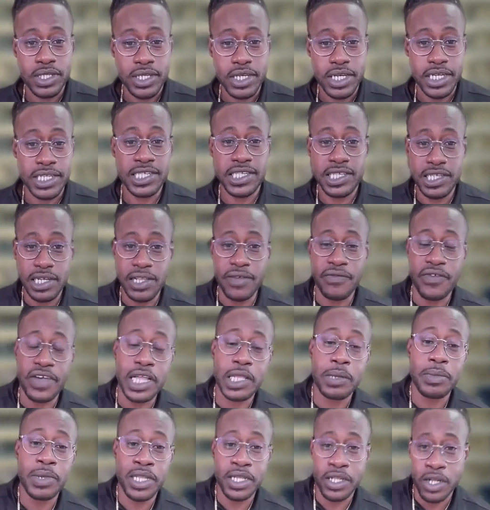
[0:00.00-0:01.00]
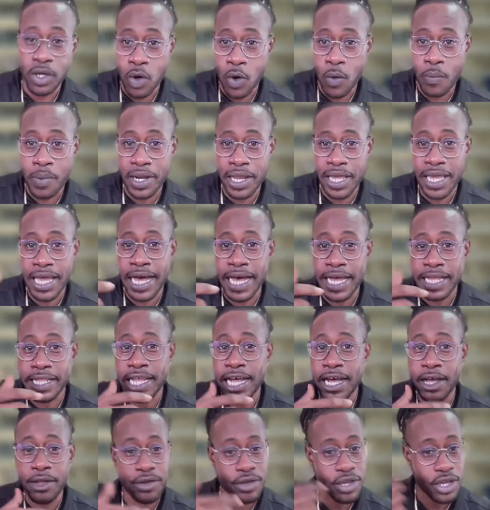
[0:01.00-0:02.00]
It's still available in the OpenAI now.
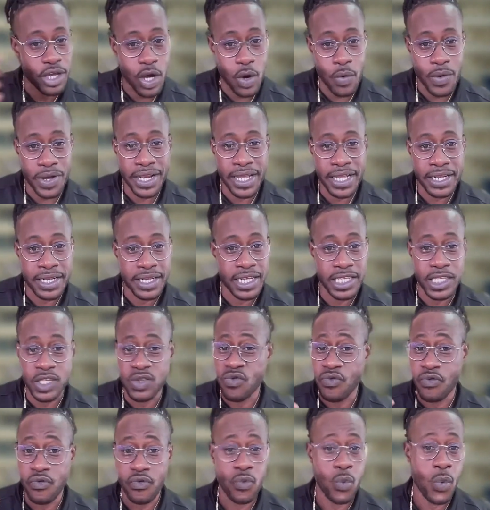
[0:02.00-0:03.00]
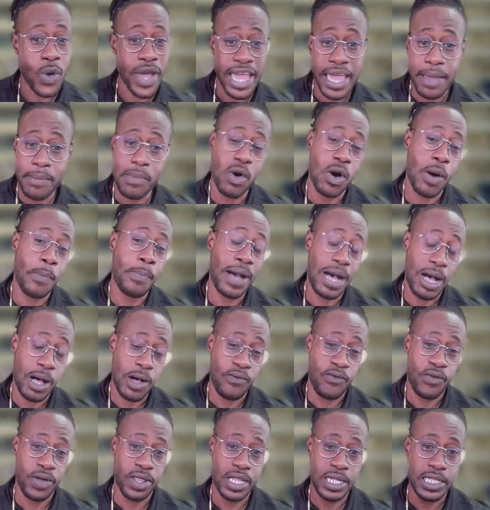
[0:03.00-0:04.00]
You could go in it. It's way more
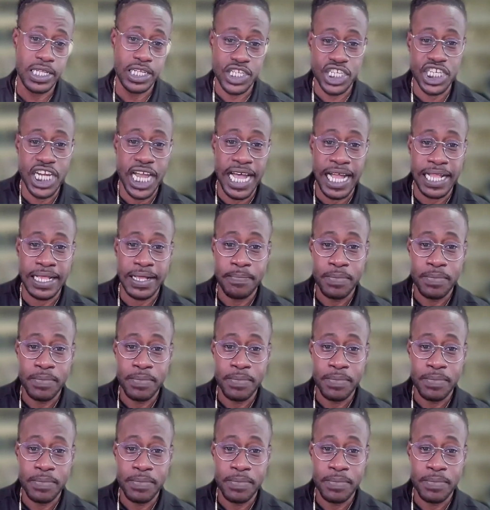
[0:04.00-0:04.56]
powerful than the chat.